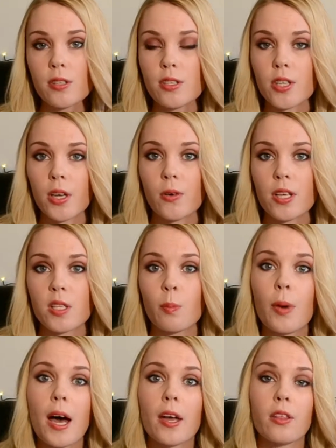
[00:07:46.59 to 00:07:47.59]
series
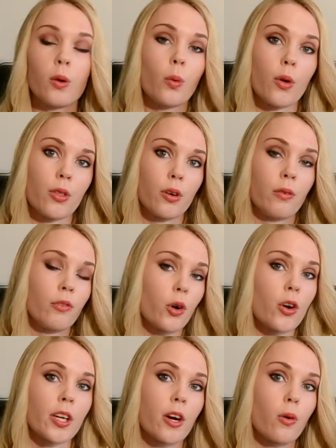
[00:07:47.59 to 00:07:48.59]
by the author
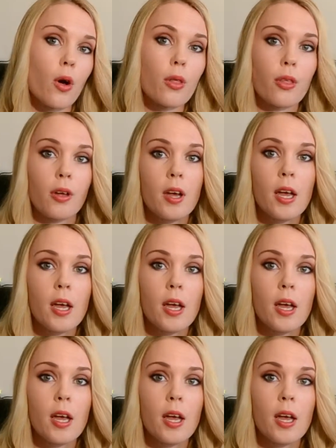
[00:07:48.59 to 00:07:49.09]
Veronica Roth.